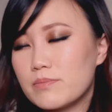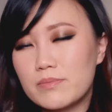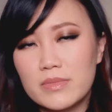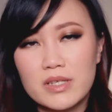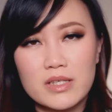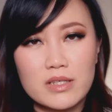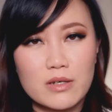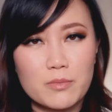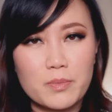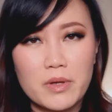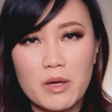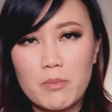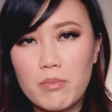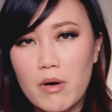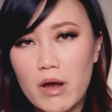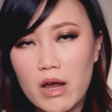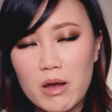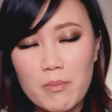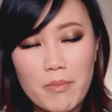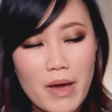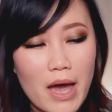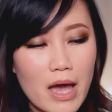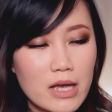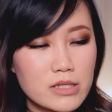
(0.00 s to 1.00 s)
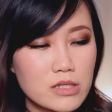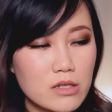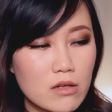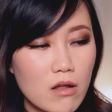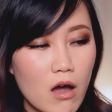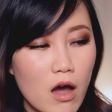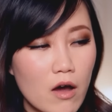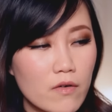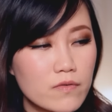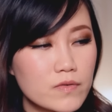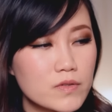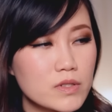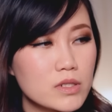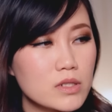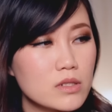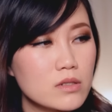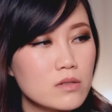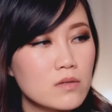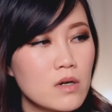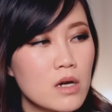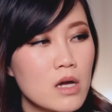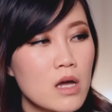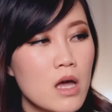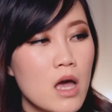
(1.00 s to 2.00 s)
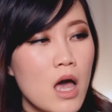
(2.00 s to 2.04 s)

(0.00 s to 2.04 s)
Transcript: you know, people I can pass it off to,